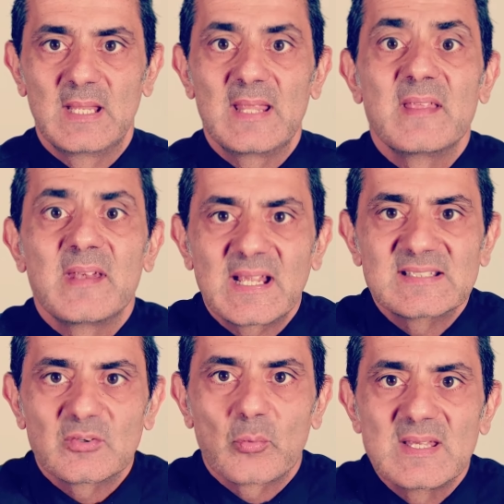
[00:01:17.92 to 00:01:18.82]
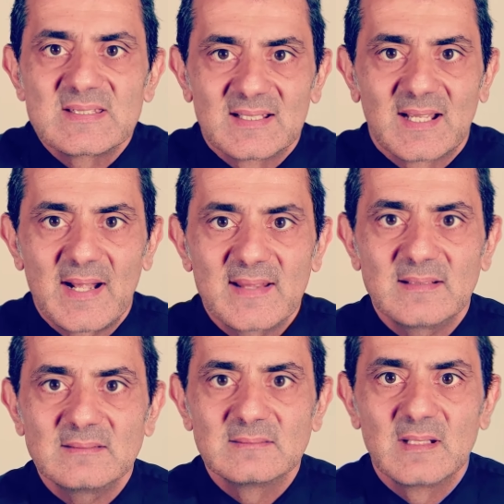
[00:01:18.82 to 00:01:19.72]
in the next race in
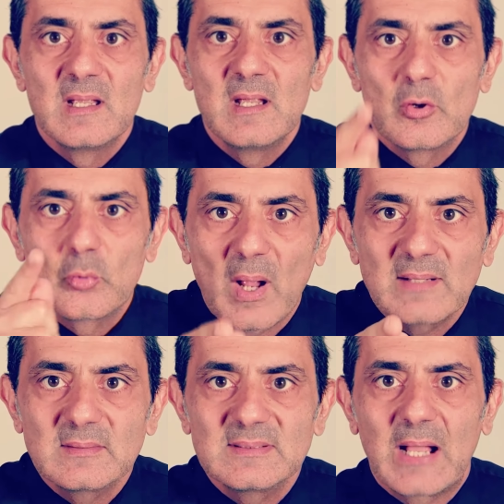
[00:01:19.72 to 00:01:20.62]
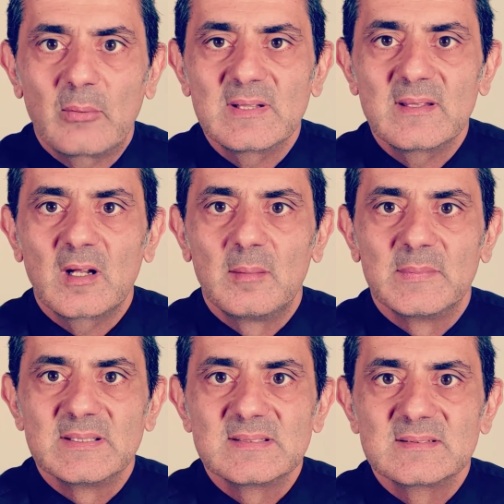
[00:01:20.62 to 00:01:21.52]
Canada? Write it down in the
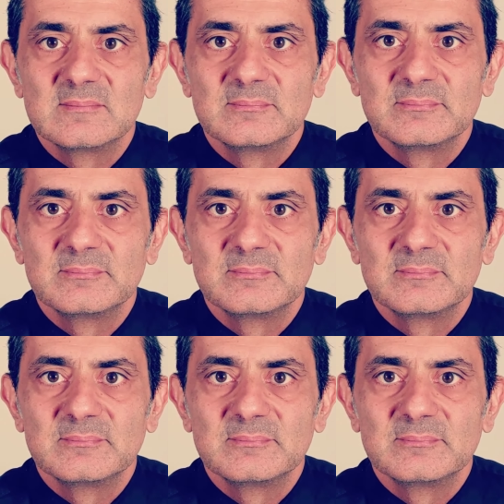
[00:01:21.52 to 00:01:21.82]
comments.